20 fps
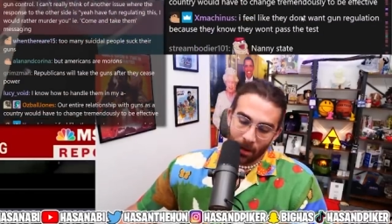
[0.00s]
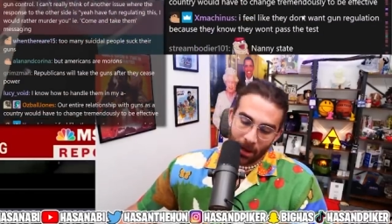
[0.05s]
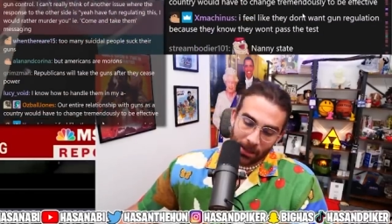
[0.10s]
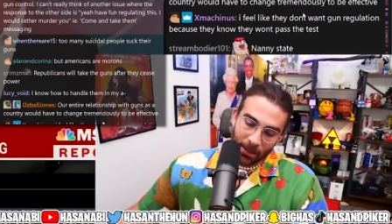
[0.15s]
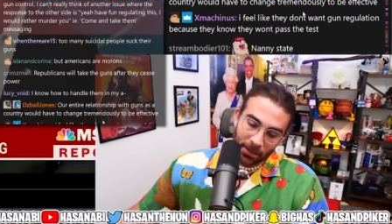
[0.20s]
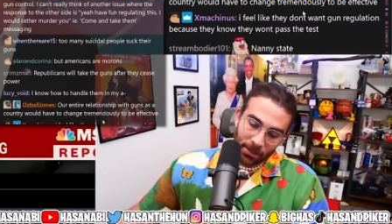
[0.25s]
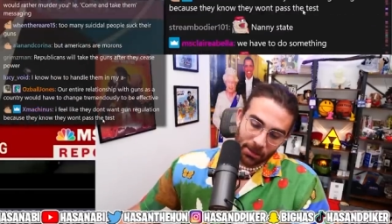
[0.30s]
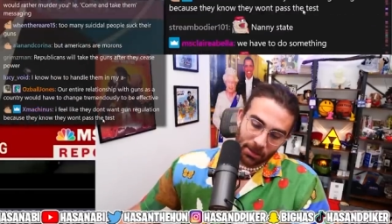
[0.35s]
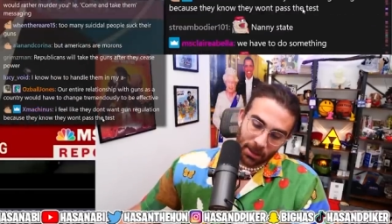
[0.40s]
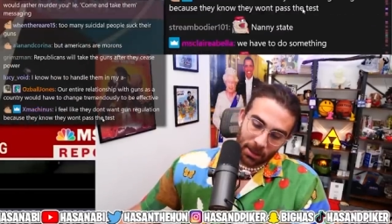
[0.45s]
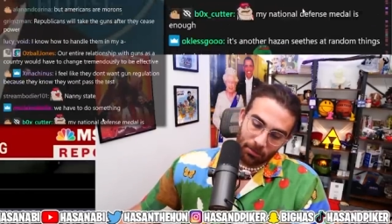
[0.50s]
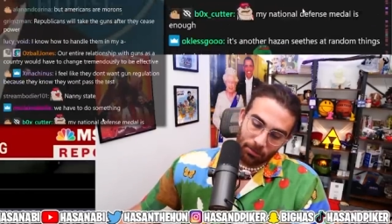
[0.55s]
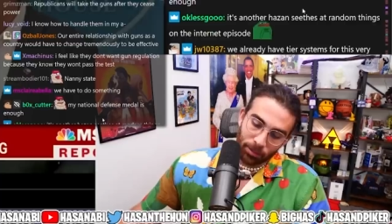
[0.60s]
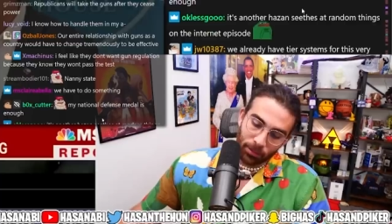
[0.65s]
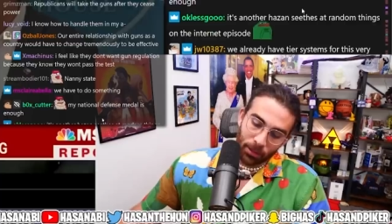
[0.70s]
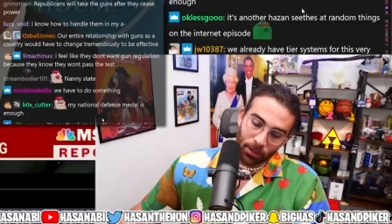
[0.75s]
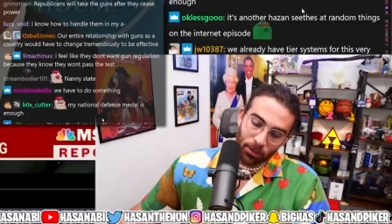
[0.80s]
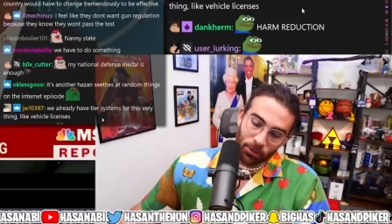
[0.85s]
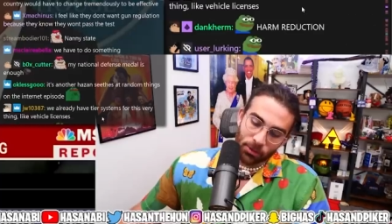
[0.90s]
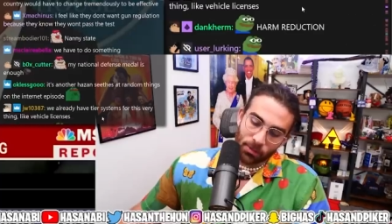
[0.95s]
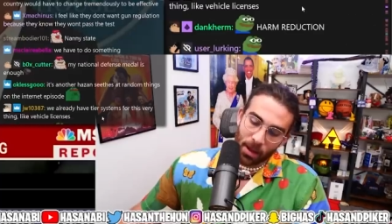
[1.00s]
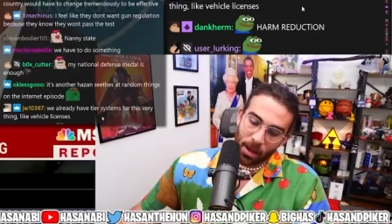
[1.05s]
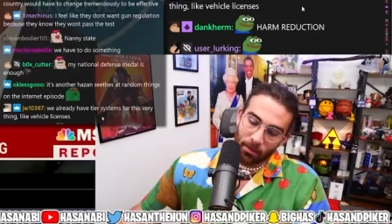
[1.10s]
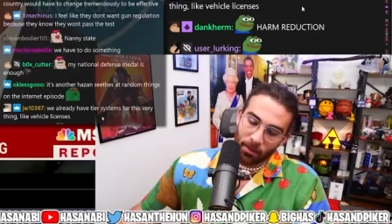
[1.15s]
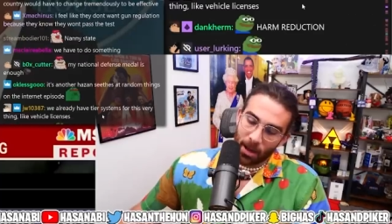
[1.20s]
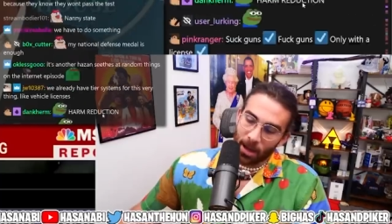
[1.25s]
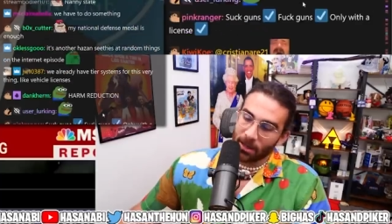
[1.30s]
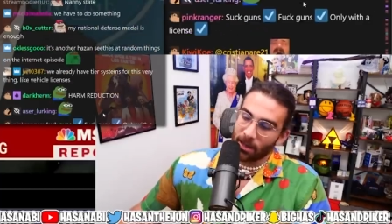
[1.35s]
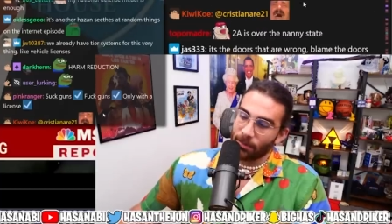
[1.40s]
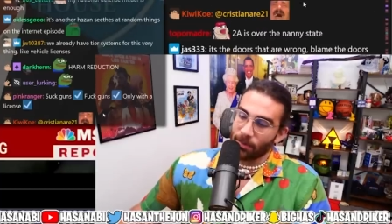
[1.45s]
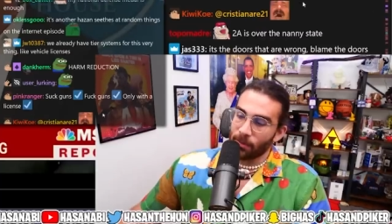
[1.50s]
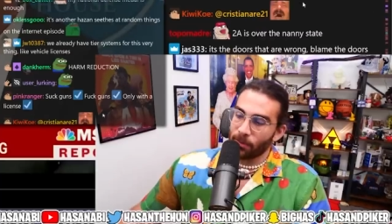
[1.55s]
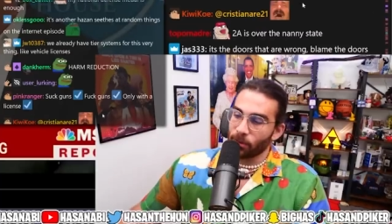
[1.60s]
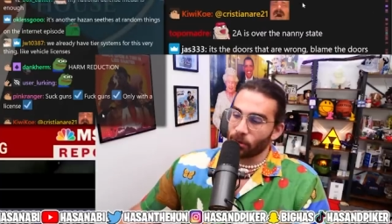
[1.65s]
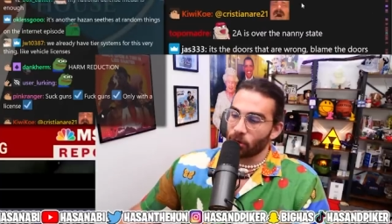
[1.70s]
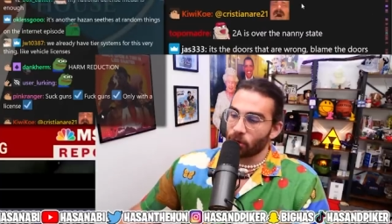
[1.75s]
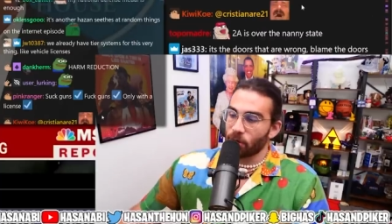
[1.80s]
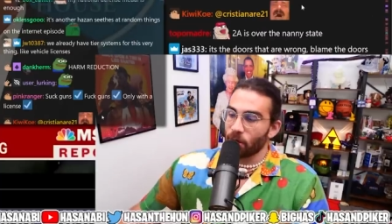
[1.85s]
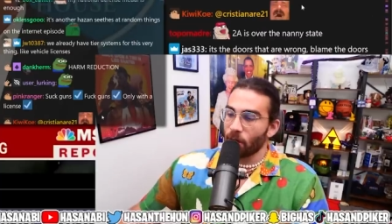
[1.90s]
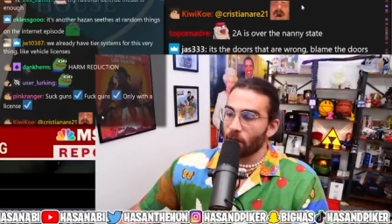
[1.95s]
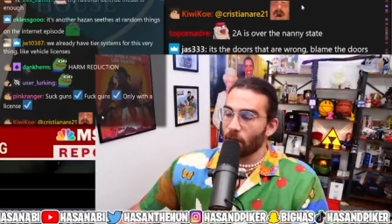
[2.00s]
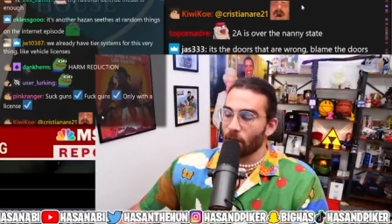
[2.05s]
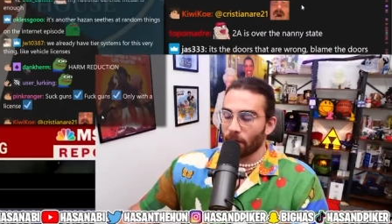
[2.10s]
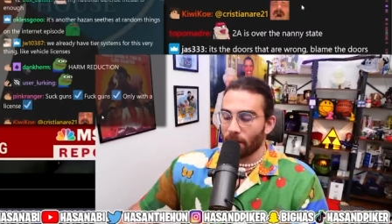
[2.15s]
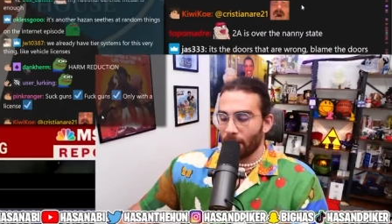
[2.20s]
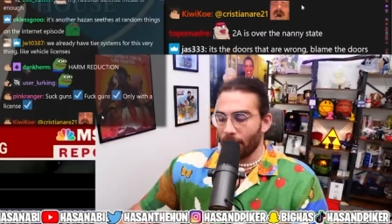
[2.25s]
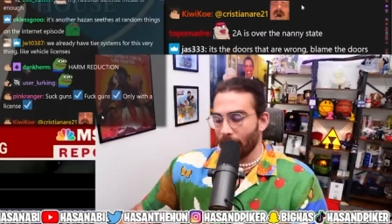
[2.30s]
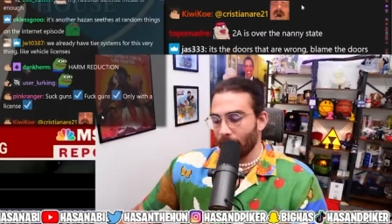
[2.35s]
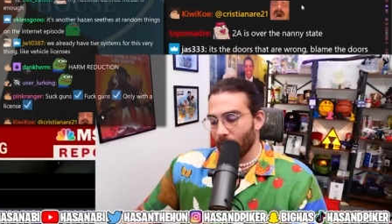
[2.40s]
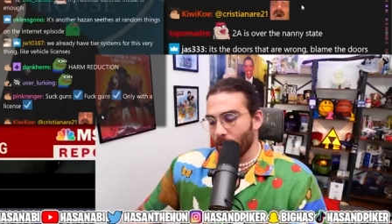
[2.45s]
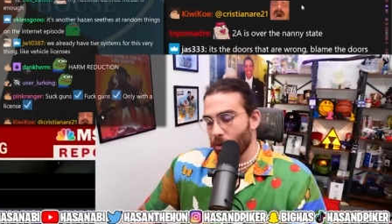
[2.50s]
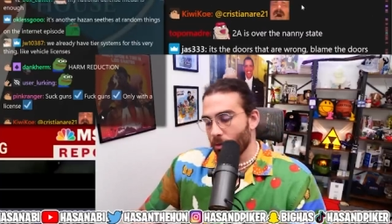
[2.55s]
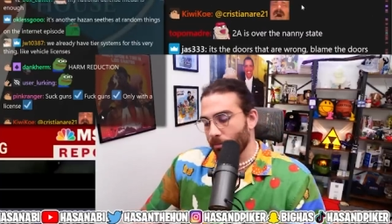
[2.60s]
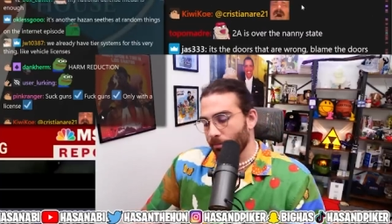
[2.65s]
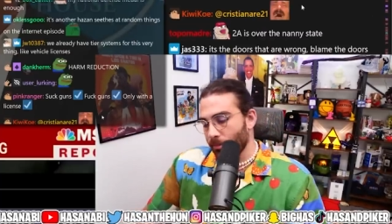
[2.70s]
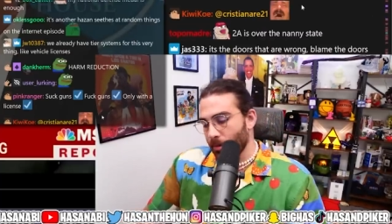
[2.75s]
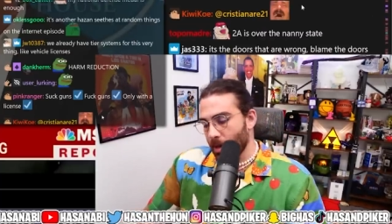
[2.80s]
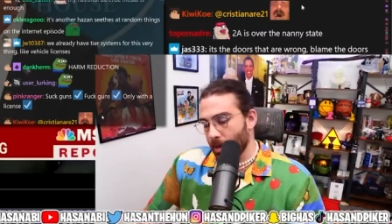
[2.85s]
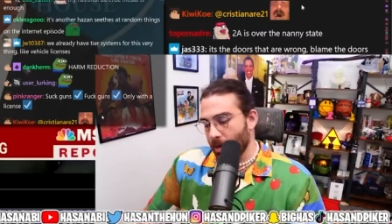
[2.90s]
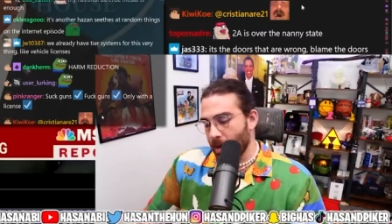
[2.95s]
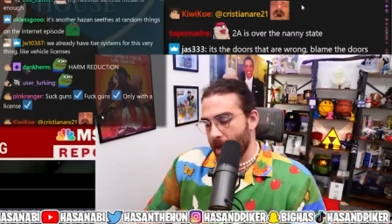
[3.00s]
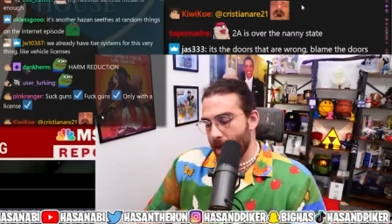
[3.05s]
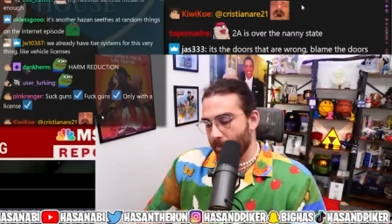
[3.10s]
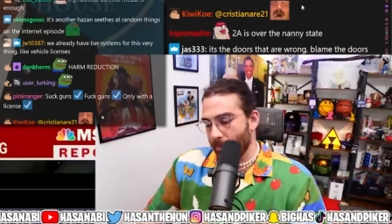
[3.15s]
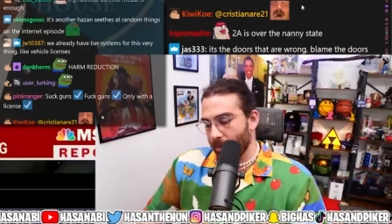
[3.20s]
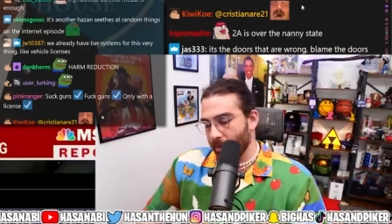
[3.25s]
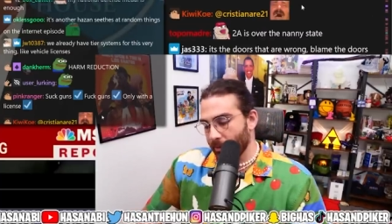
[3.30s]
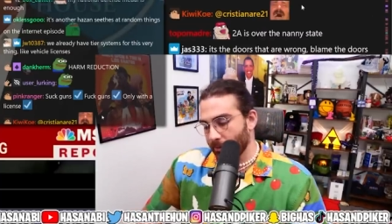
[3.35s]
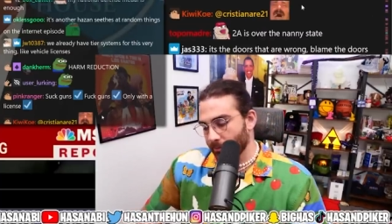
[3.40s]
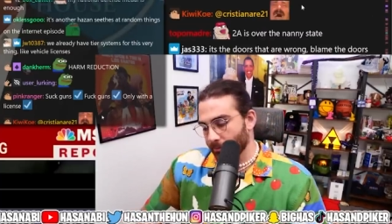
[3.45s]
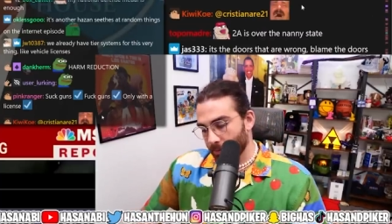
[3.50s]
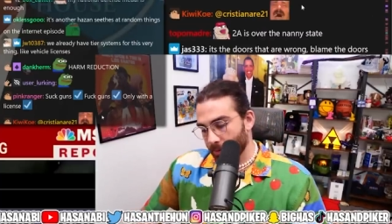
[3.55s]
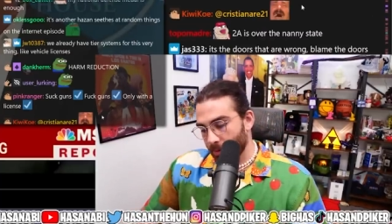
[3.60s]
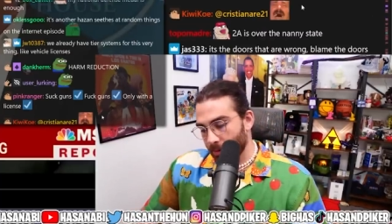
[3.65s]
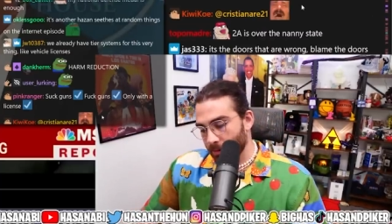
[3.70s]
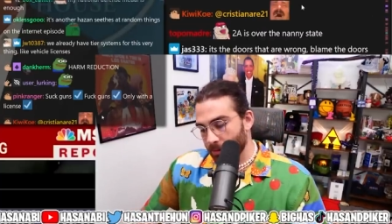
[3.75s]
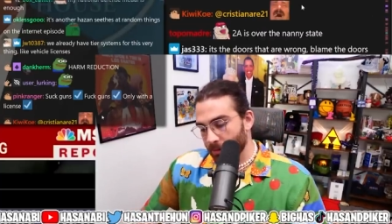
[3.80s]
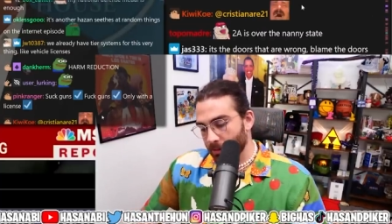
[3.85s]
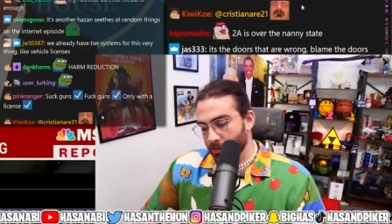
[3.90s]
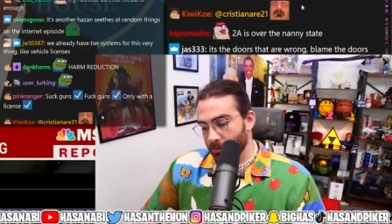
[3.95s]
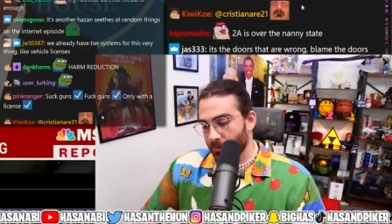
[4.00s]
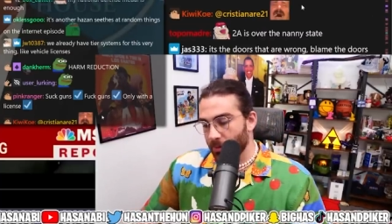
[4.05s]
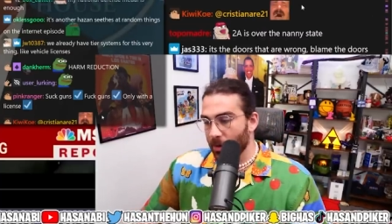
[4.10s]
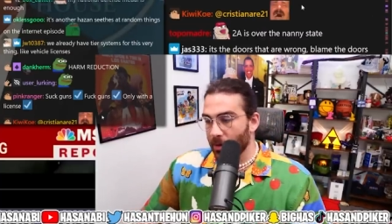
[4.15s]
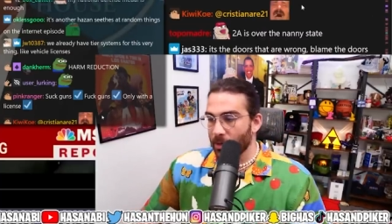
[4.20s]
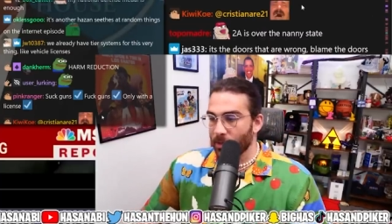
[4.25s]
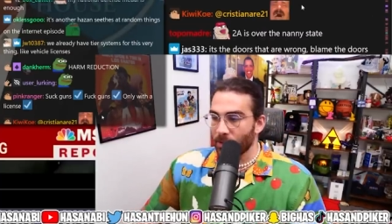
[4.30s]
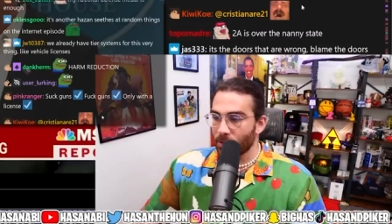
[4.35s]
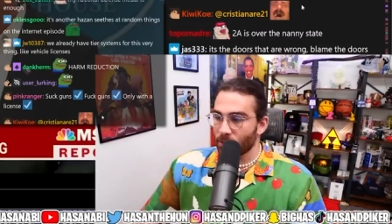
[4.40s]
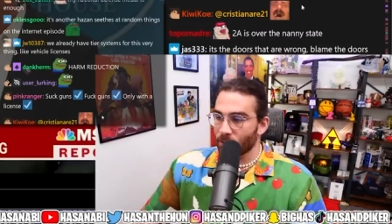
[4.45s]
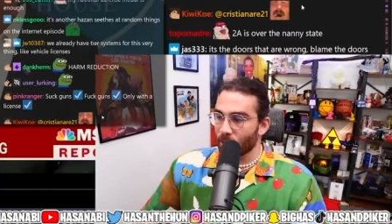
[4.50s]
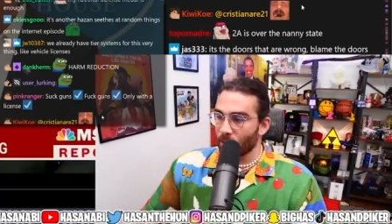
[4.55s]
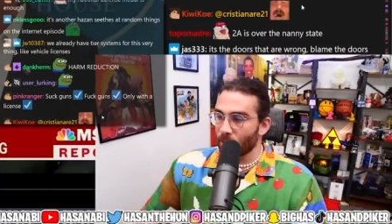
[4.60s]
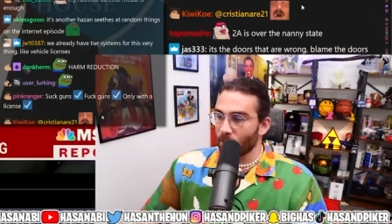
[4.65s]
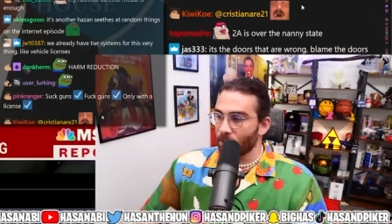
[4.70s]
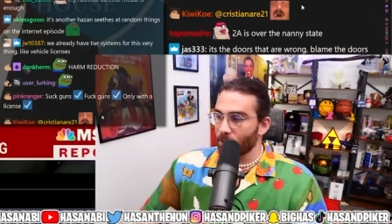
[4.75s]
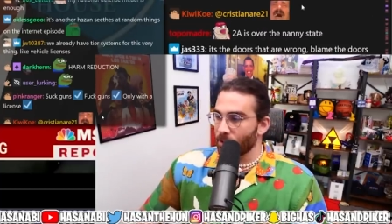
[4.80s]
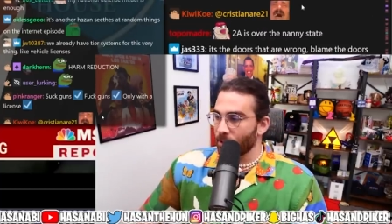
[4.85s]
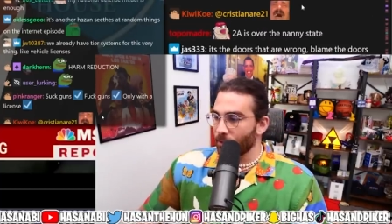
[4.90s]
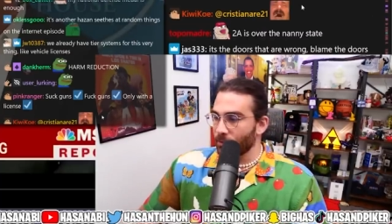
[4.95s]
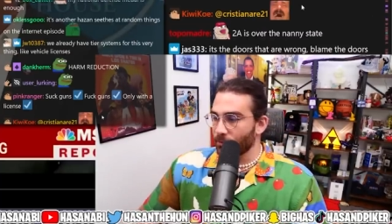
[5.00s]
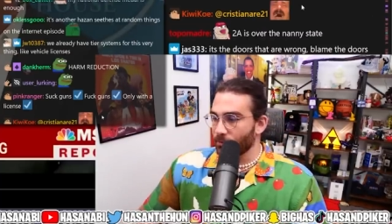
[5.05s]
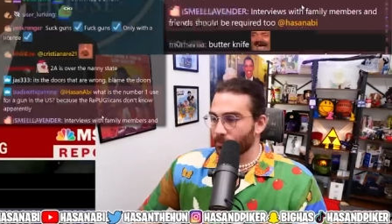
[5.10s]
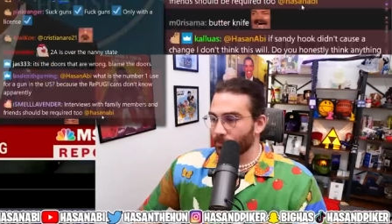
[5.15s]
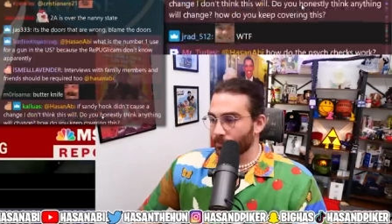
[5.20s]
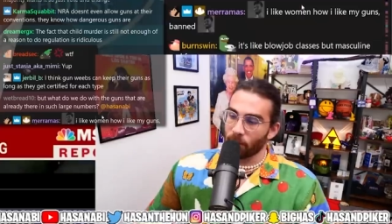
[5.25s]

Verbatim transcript: I, it just like blows my mind that people still are like, nope, not happening. It's it's very discouraging.